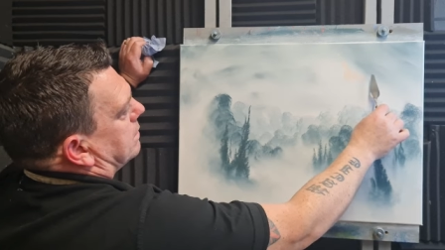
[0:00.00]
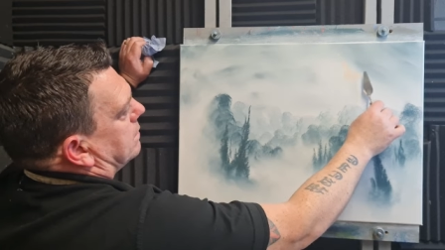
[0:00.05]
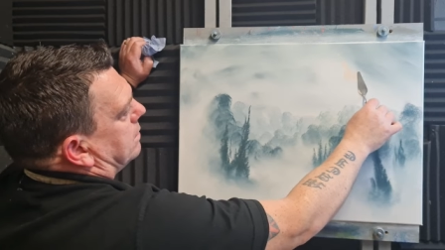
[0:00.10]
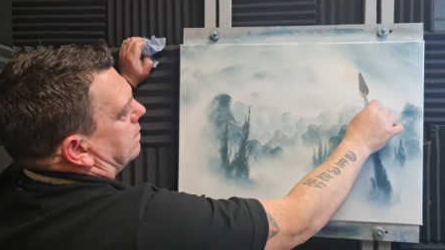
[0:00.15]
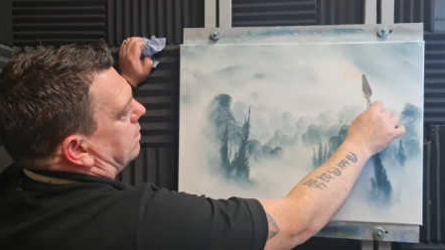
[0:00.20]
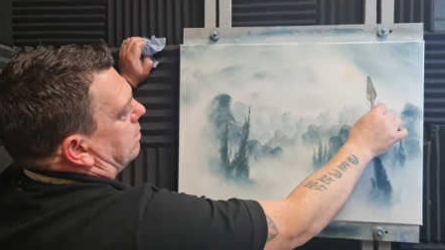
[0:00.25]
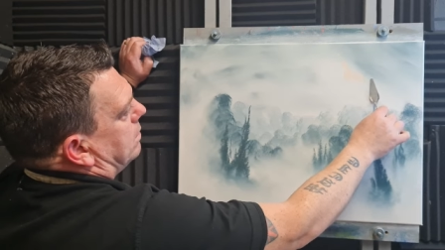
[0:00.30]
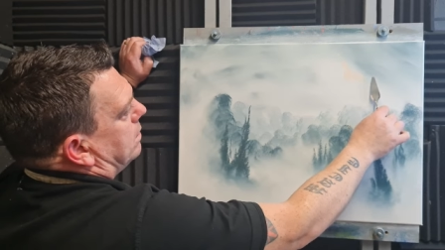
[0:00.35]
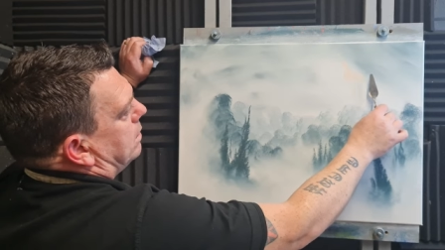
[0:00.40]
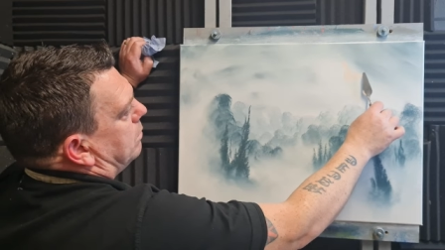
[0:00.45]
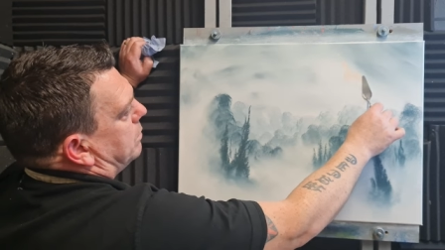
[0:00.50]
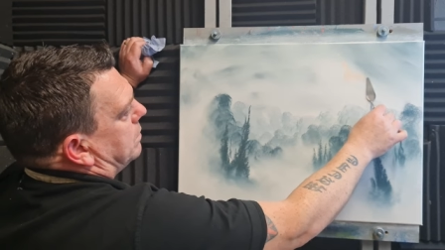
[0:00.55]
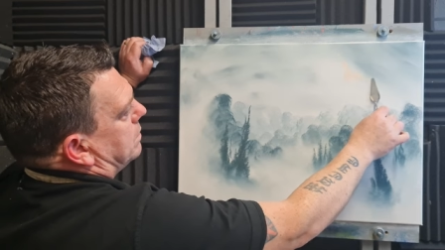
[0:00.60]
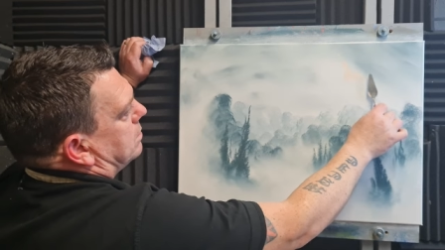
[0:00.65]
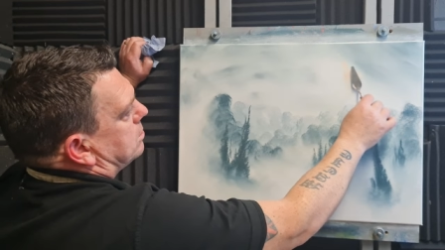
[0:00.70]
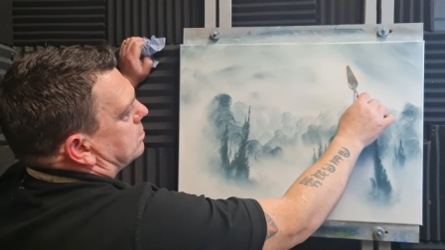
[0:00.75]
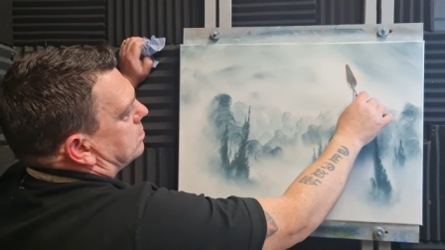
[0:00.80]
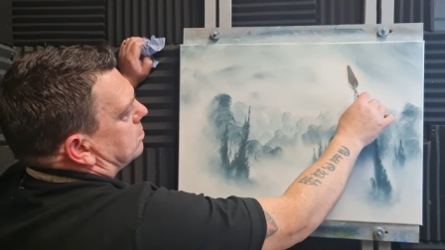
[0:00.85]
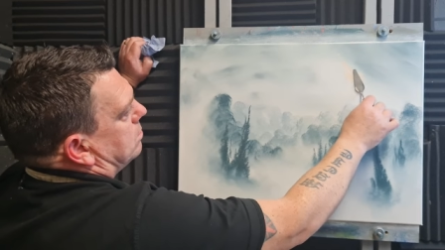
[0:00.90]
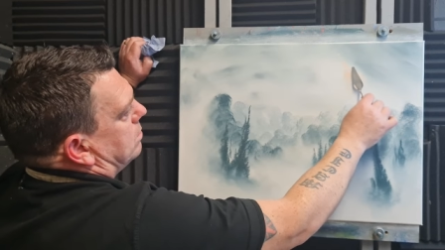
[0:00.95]
you know, a little bit of
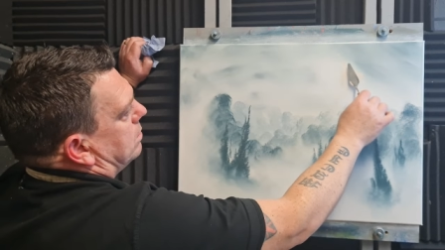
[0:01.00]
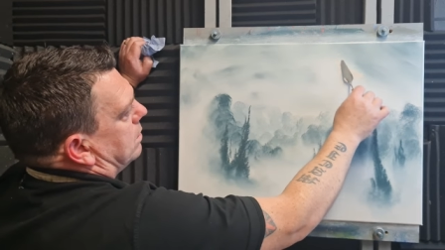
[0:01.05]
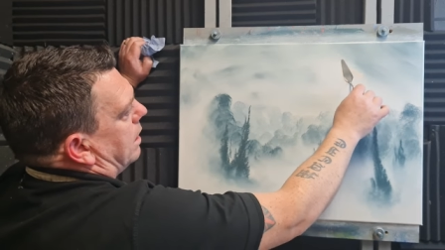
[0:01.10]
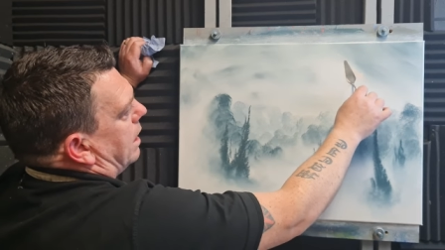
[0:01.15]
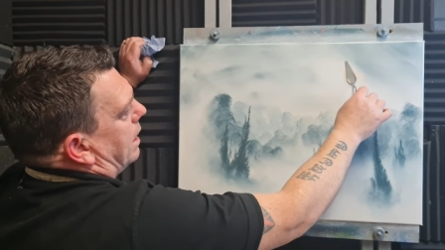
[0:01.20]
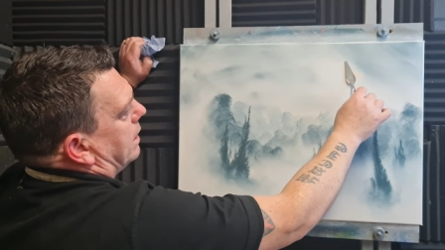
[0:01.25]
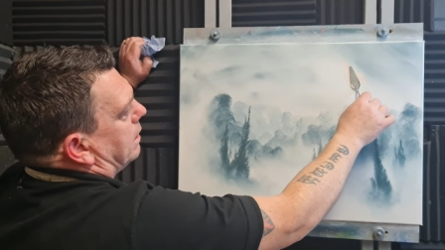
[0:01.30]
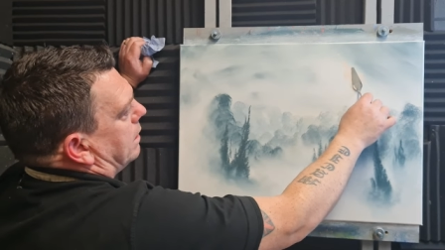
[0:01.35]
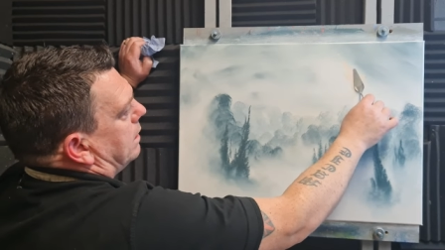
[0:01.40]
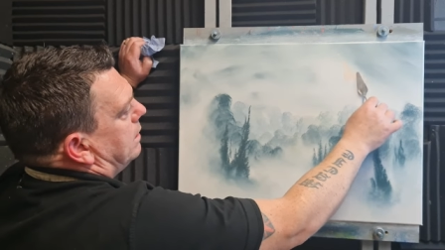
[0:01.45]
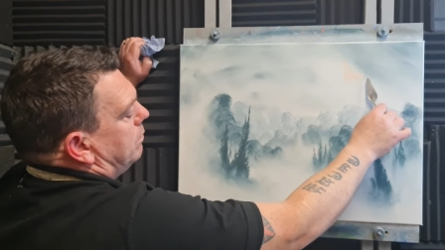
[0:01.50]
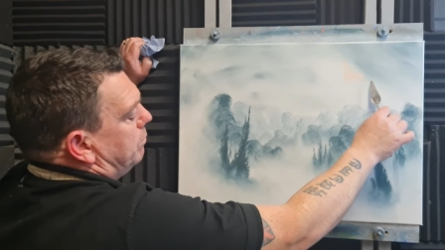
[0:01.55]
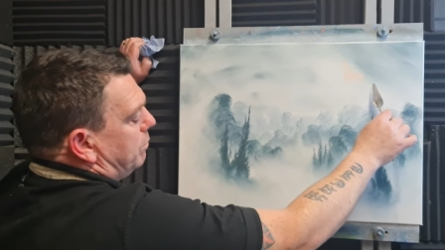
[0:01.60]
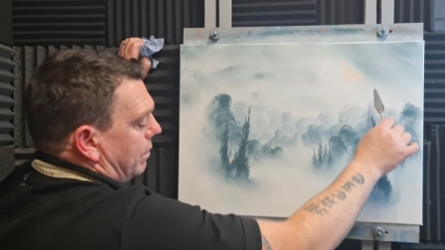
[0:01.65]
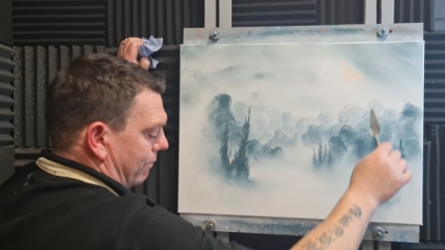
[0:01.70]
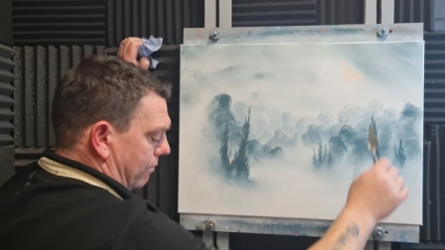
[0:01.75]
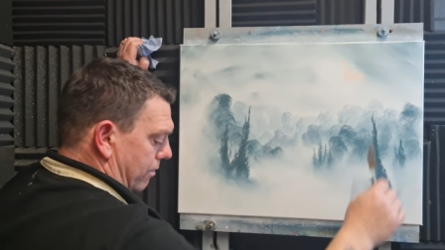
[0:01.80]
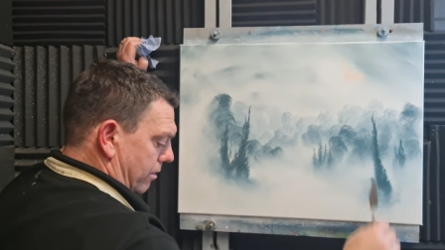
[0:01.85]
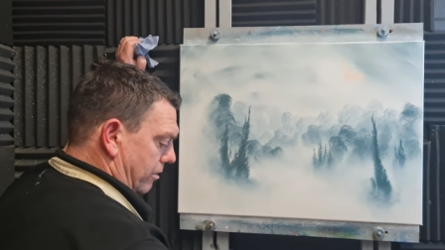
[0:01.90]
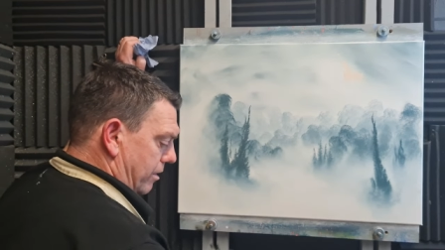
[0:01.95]
sunlight, a little bit
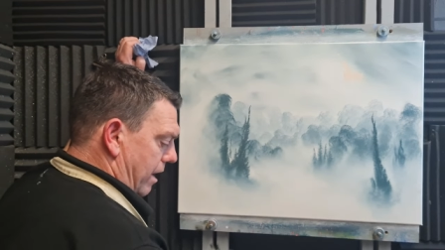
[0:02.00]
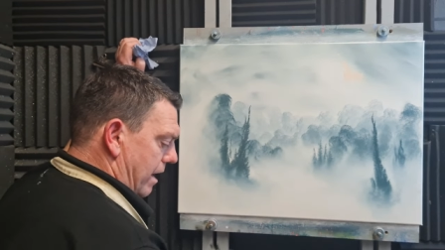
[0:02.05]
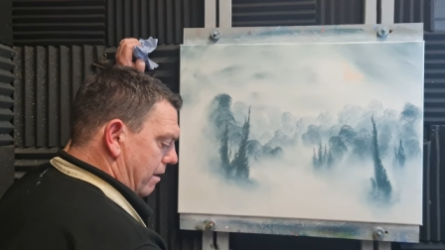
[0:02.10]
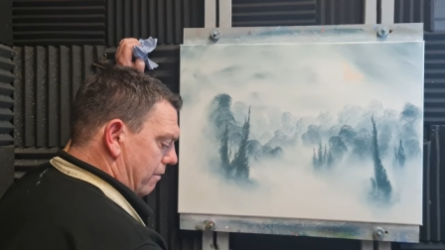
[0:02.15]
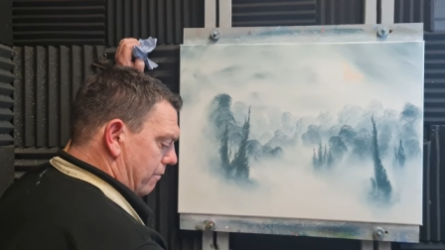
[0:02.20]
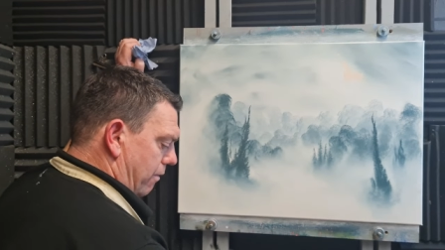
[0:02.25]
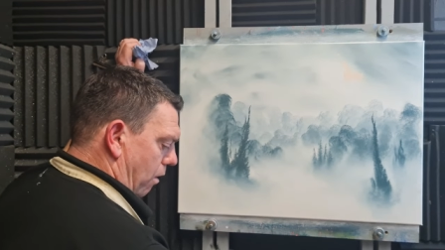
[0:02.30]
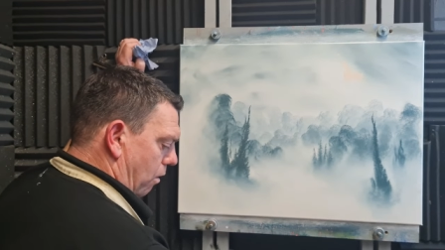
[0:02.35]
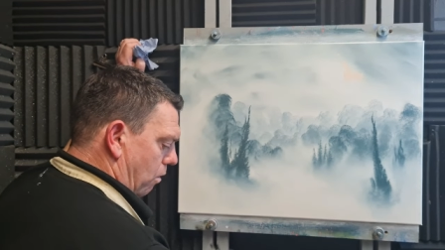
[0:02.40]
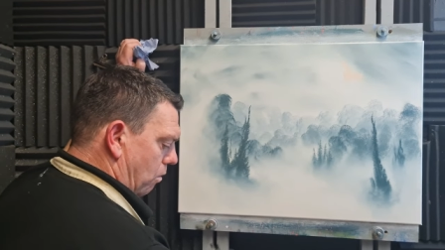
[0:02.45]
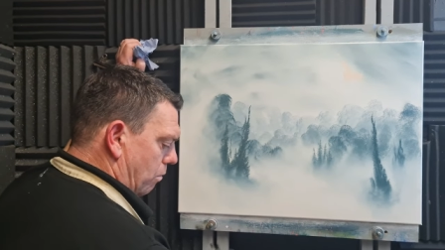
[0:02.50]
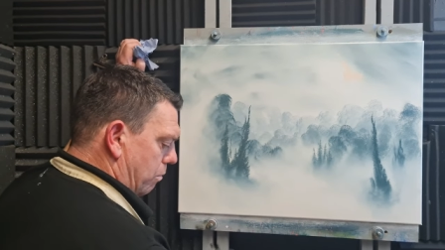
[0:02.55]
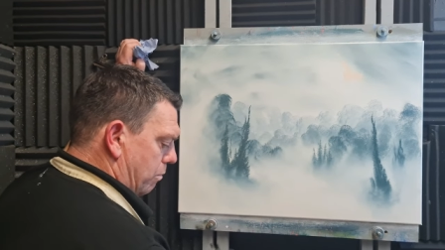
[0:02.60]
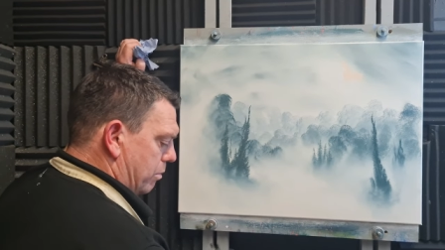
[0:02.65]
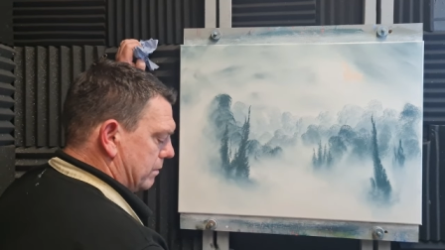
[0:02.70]
of a ray of hope.